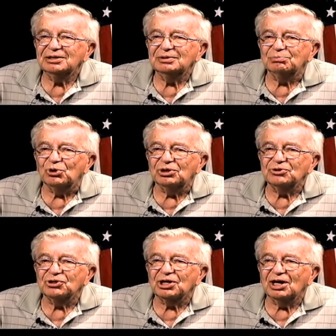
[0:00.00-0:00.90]
born in
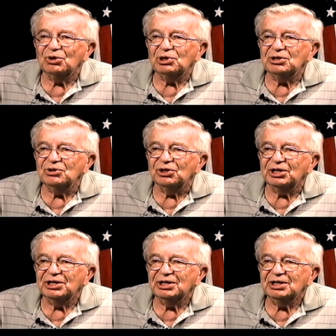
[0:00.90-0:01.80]
Chicago,
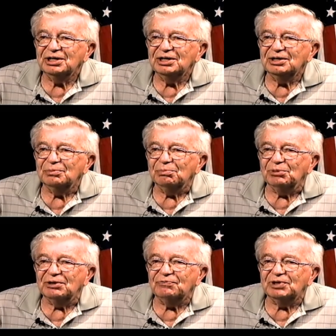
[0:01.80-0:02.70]
Illinois,
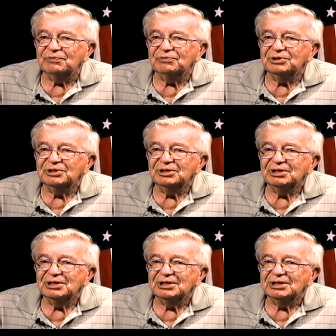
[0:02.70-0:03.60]
May 5th,
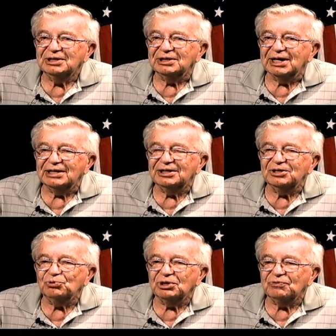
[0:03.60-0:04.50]

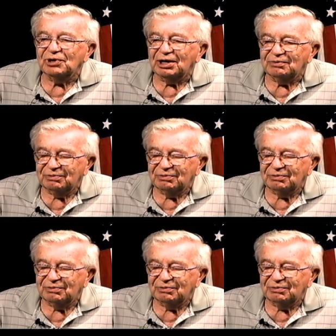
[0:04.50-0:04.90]
1925.